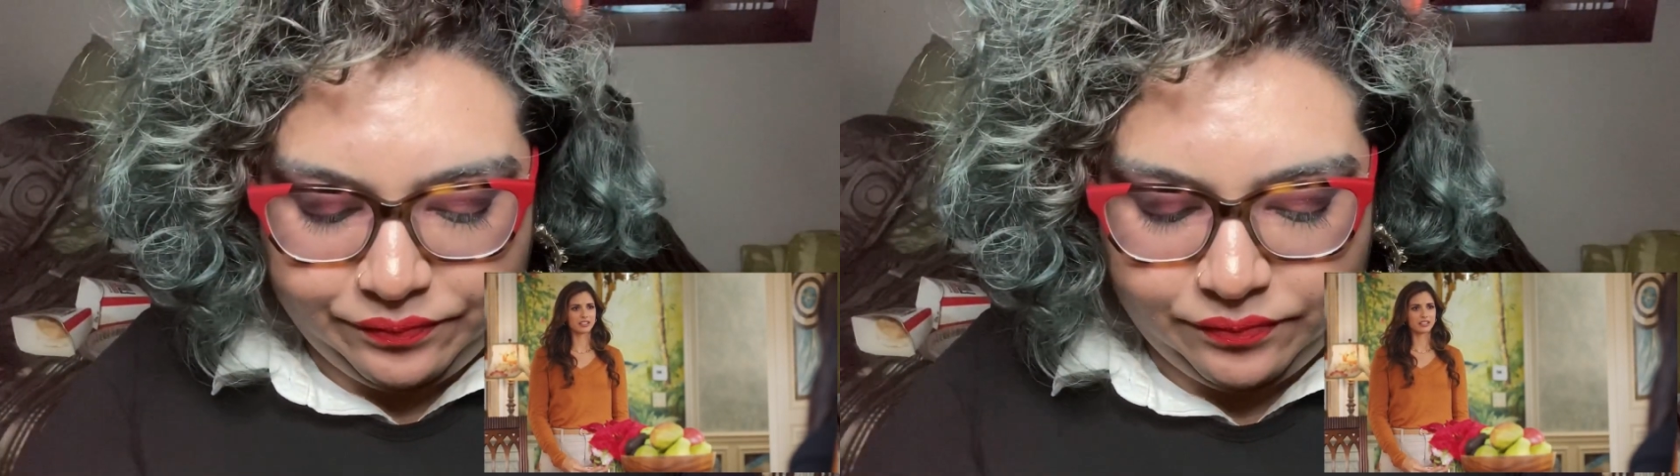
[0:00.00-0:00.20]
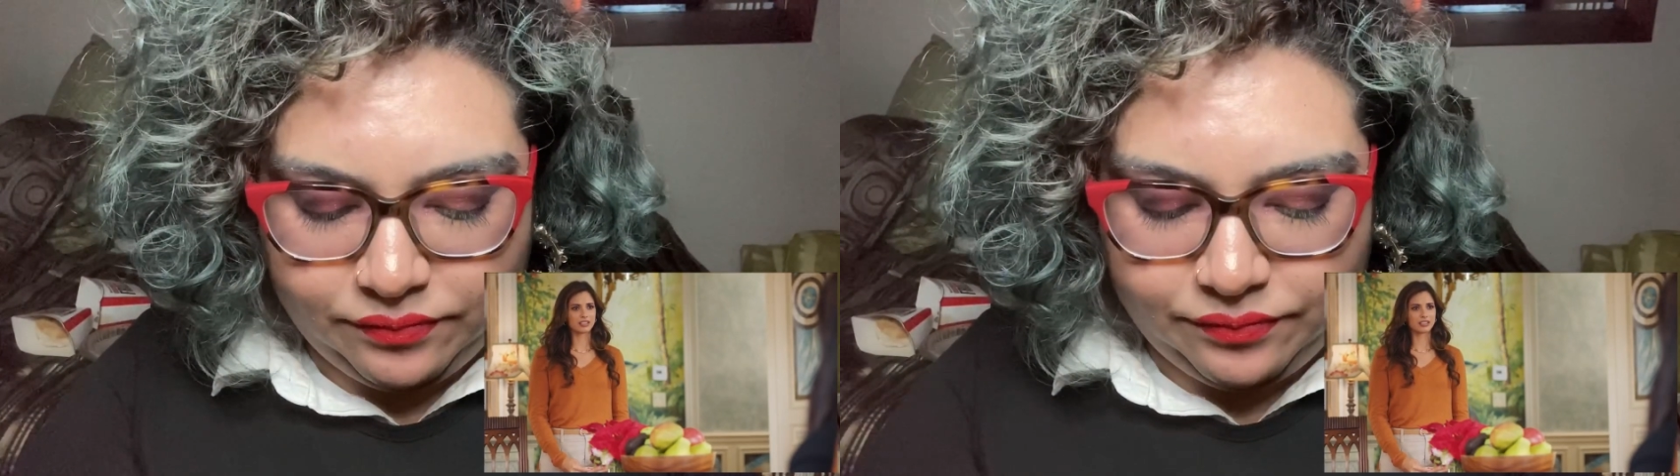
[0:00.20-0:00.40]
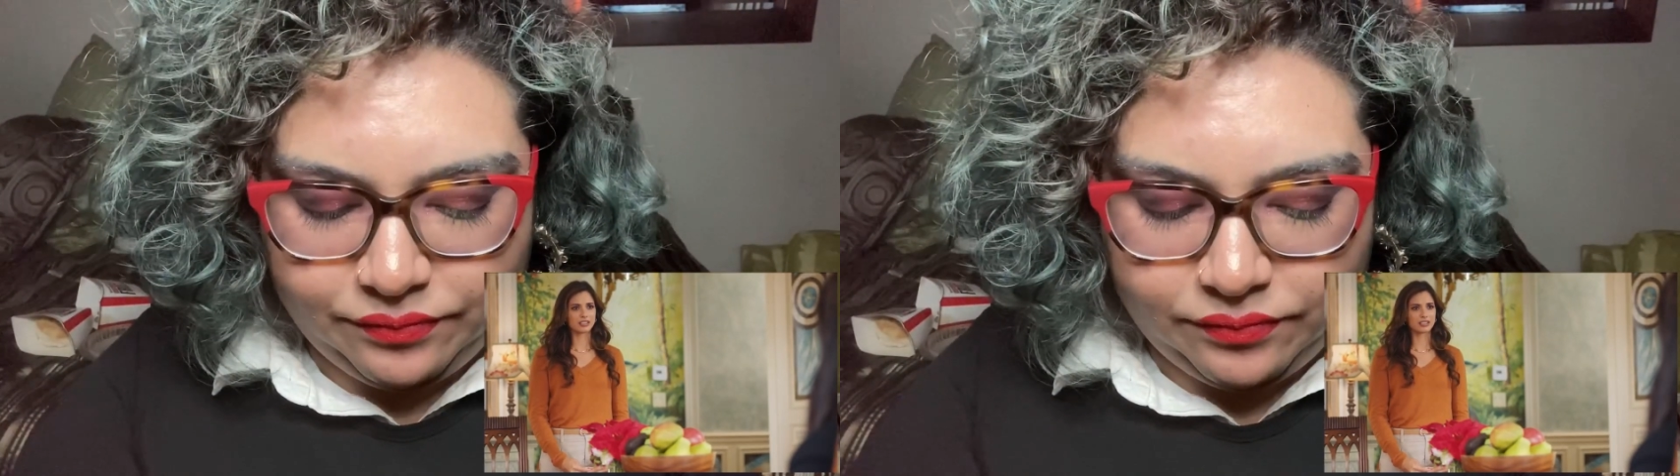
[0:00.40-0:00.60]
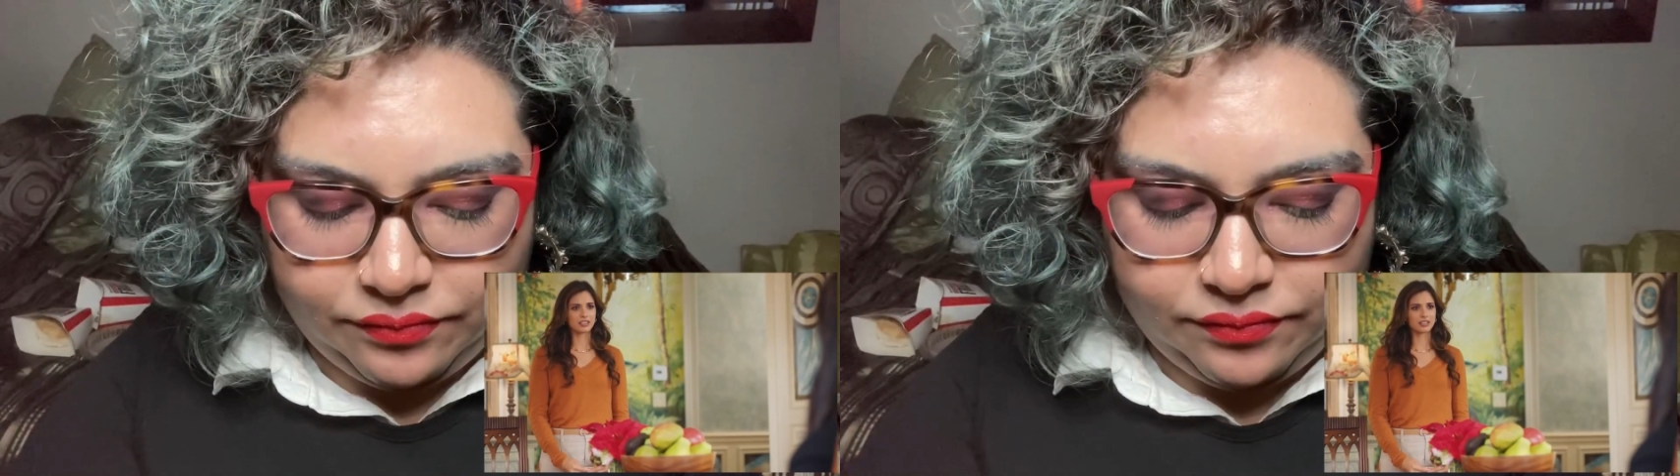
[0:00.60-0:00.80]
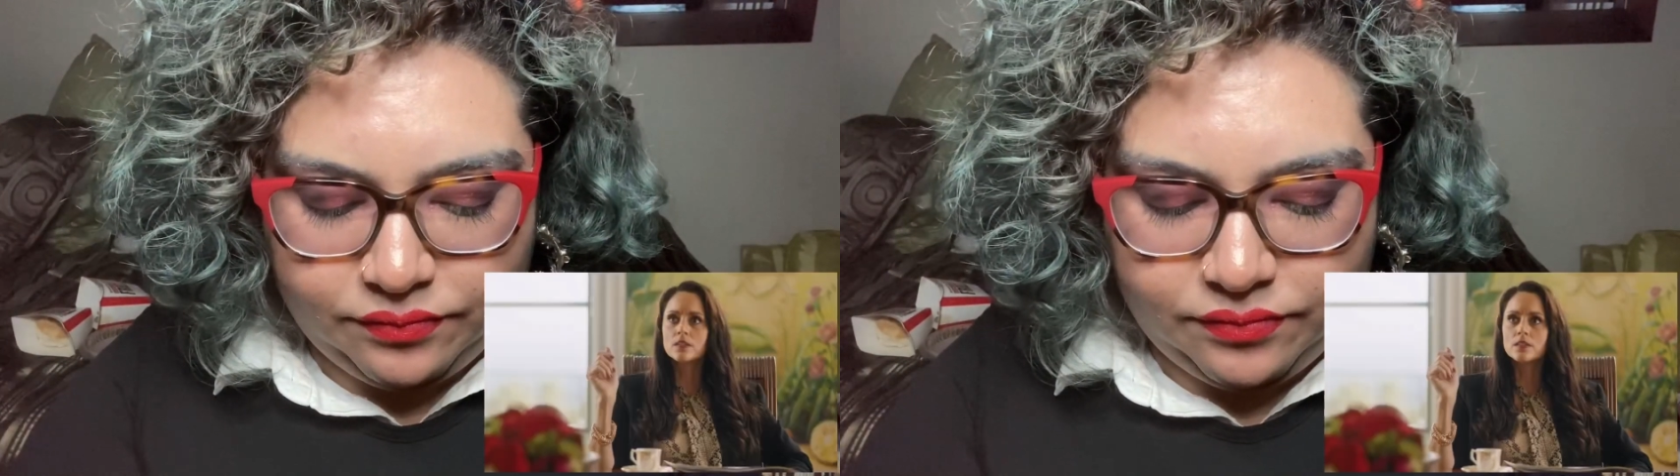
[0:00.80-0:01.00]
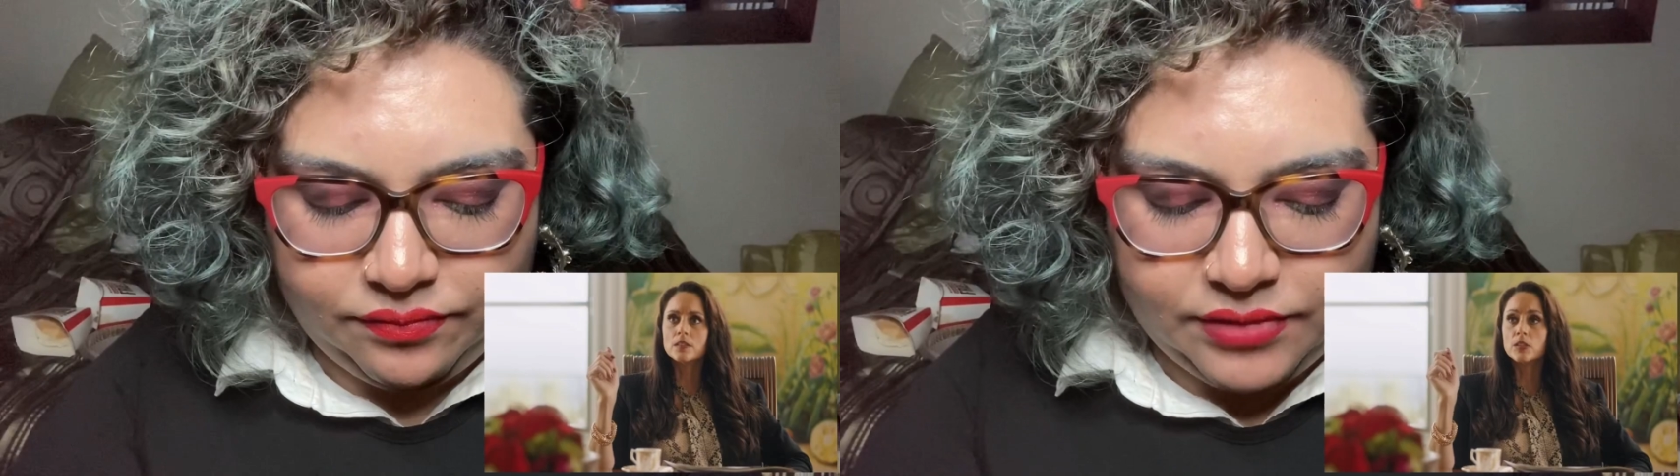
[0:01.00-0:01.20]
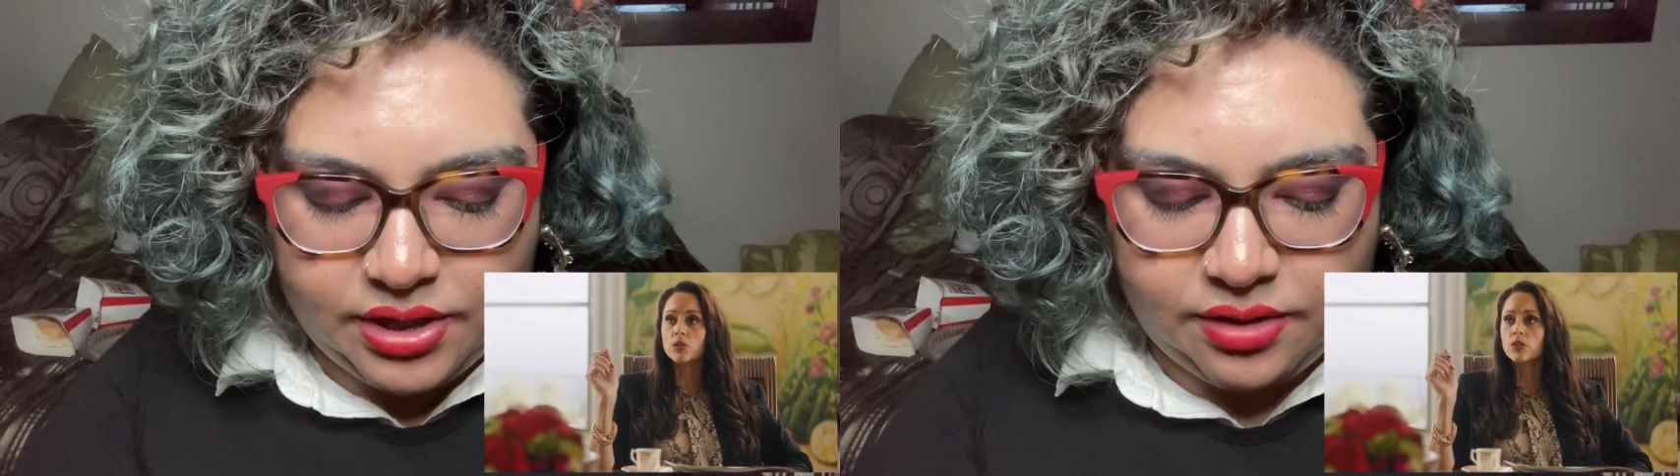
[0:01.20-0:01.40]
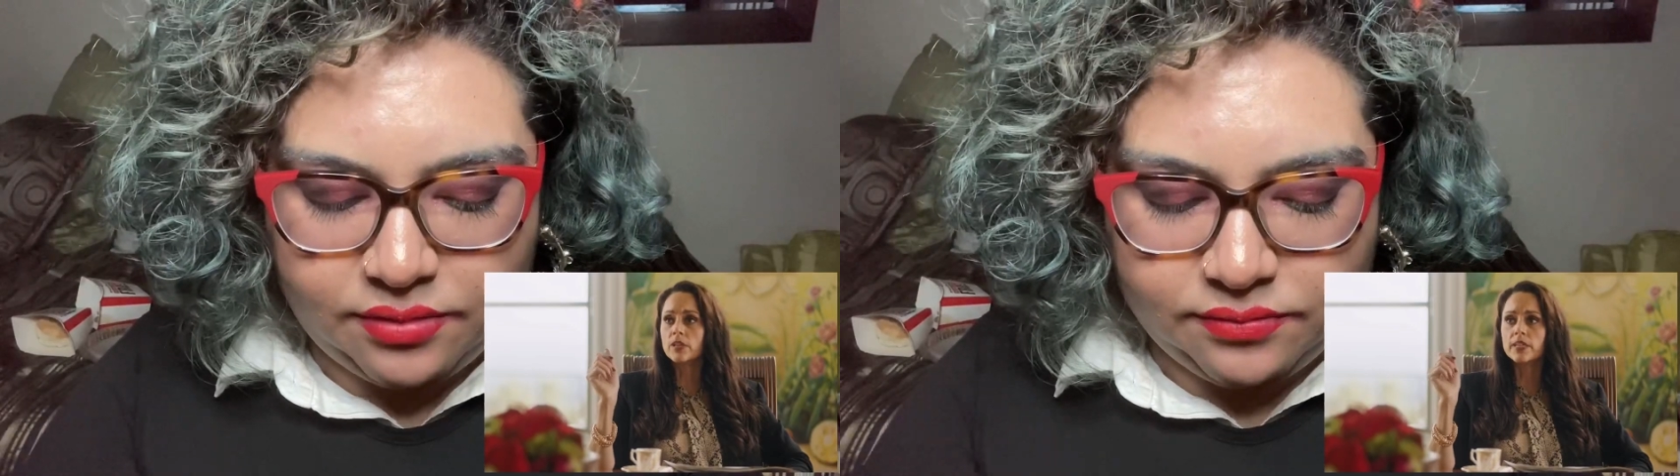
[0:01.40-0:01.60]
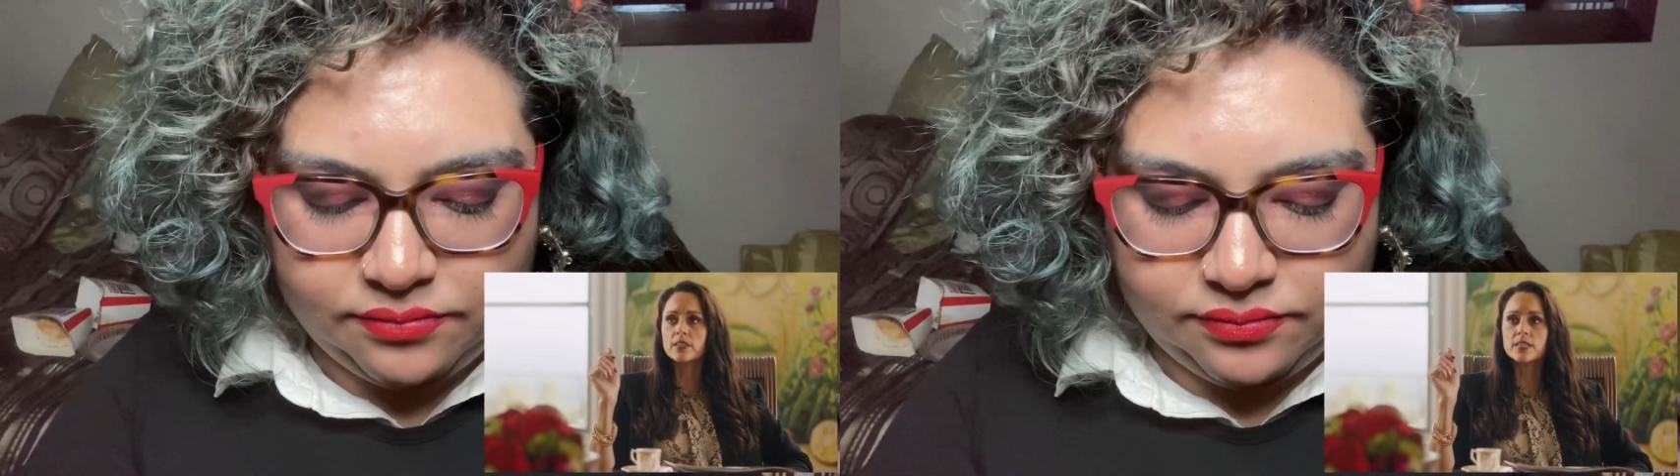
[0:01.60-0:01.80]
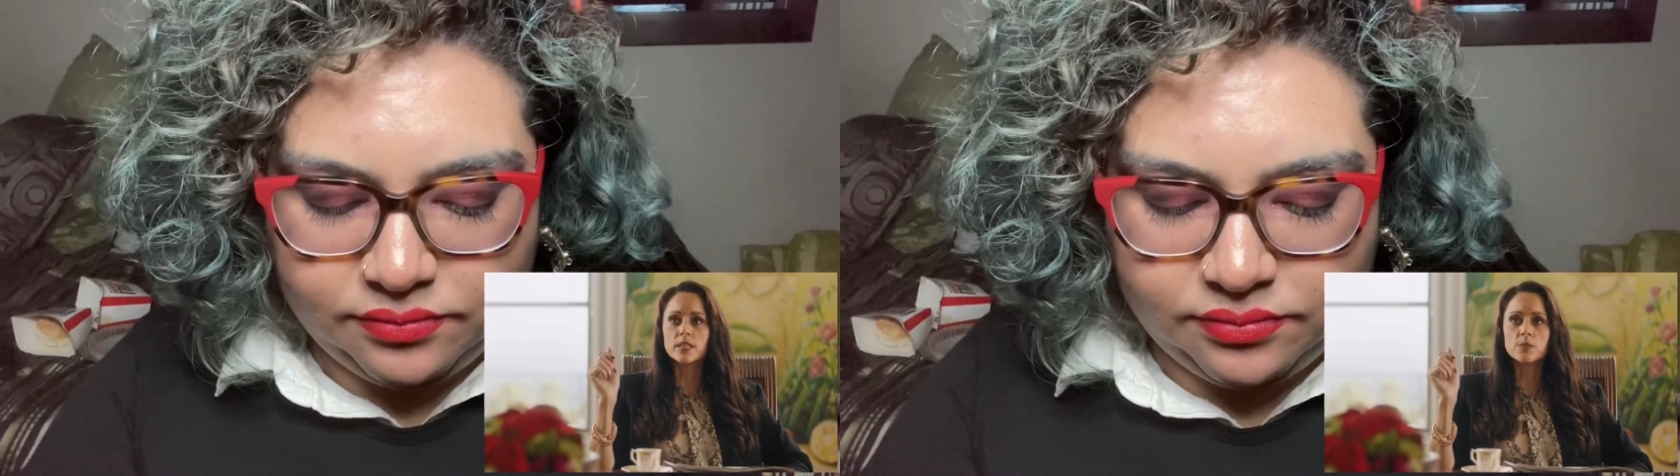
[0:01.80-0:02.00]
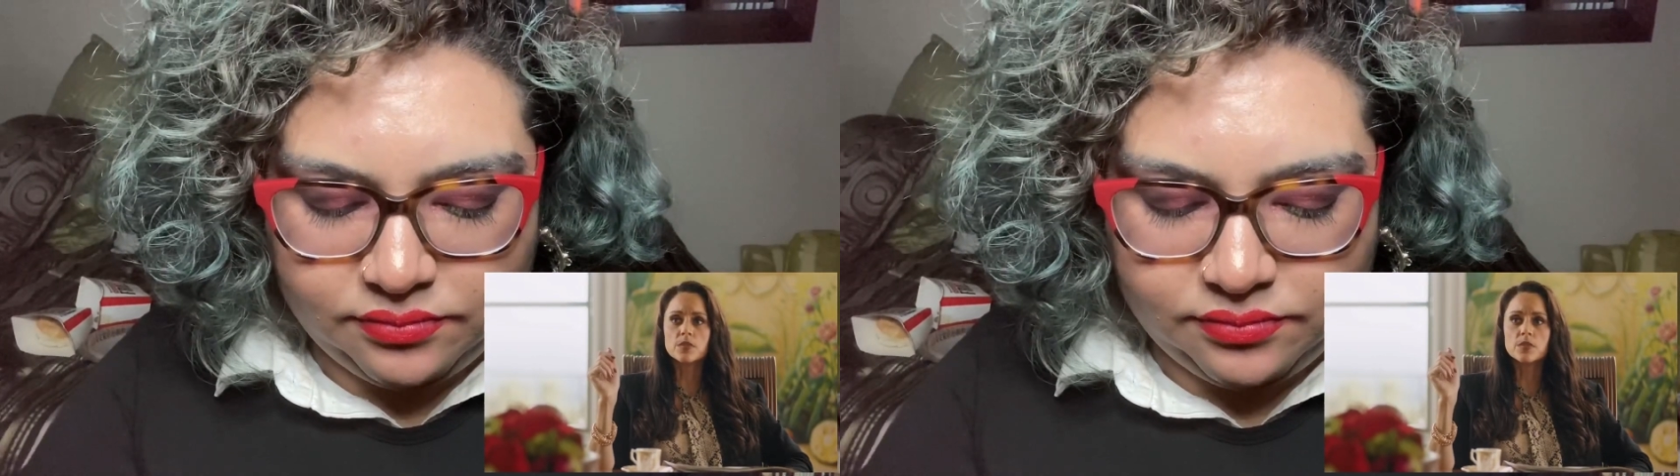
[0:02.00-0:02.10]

night. In yeah. a hurry, it seemed.